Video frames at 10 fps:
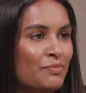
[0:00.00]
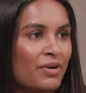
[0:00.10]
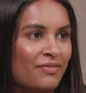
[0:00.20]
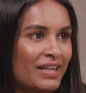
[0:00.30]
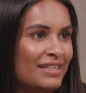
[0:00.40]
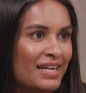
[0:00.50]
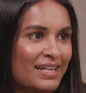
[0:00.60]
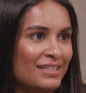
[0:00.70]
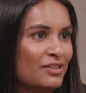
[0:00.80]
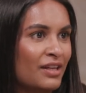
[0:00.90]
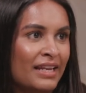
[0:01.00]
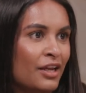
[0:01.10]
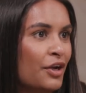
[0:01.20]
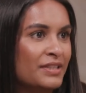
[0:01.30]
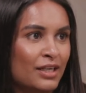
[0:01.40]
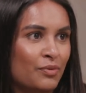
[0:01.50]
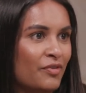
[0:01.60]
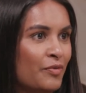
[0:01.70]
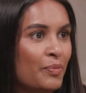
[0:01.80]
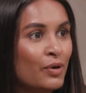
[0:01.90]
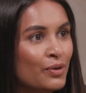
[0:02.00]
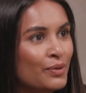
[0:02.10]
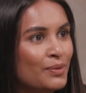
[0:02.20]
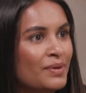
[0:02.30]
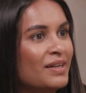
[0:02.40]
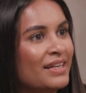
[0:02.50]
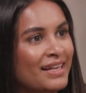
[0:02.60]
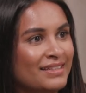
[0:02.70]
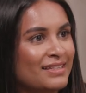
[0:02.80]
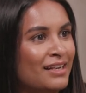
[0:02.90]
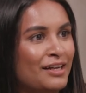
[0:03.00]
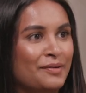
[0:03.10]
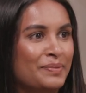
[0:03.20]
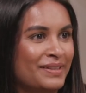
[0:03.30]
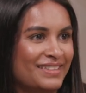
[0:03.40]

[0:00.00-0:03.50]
Privilege days, any hotel with a pool, kids club.